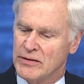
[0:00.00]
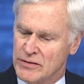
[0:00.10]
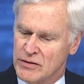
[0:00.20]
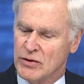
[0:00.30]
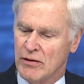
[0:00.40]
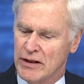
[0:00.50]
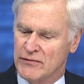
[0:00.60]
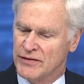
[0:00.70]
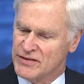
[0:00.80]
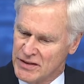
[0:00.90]

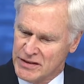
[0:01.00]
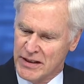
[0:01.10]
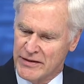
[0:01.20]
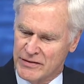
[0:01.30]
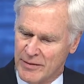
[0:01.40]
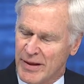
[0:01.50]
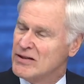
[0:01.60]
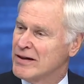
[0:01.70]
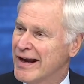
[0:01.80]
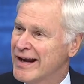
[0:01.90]
disgraceful, it's disgusting, it
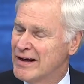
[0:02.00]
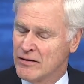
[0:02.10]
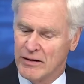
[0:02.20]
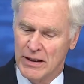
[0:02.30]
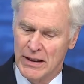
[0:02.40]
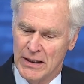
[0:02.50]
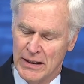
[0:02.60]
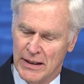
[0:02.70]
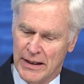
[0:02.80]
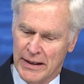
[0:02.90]
makes you angry. Yeah.
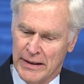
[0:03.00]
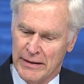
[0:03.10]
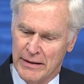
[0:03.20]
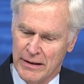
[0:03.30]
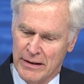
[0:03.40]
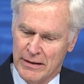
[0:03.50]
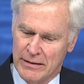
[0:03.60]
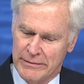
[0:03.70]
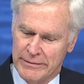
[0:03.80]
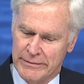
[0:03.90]
And
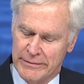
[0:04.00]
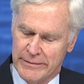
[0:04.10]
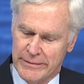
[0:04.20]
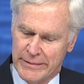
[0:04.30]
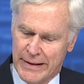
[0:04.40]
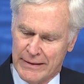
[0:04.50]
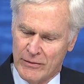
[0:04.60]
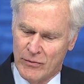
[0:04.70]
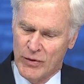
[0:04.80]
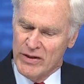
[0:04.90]

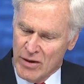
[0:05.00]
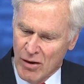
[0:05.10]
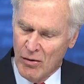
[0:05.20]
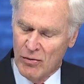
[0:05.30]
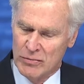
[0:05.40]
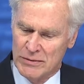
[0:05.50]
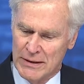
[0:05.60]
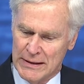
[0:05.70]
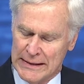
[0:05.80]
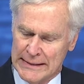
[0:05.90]
we know
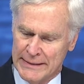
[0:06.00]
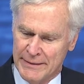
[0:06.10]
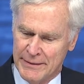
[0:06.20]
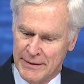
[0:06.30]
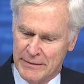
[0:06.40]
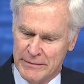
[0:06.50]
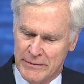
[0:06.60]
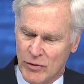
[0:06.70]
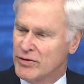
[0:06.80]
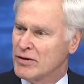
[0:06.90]
uh, that
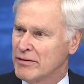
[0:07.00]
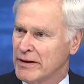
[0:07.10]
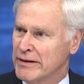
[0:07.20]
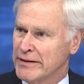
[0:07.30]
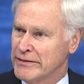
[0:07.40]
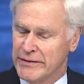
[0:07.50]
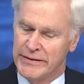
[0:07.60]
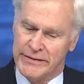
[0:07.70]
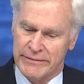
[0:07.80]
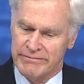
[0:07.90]
North Korea is,
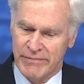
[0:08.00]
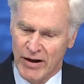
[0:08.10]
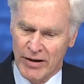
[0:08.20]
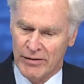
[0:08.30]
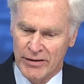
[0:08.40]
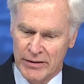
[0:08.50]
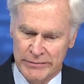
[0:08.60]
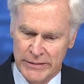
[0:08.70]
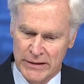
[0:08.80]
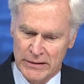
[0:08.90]
is an utterly
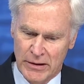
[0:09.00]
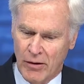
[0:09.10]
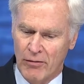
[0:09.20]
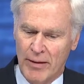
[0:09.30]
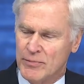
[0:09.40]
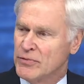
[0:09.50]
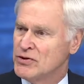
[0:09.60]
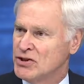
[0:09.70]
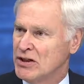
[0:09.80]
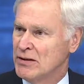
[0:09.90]
corrupt
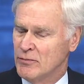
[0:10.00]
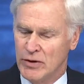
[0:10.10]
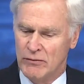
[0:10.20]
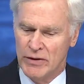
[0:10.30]
regime. We, we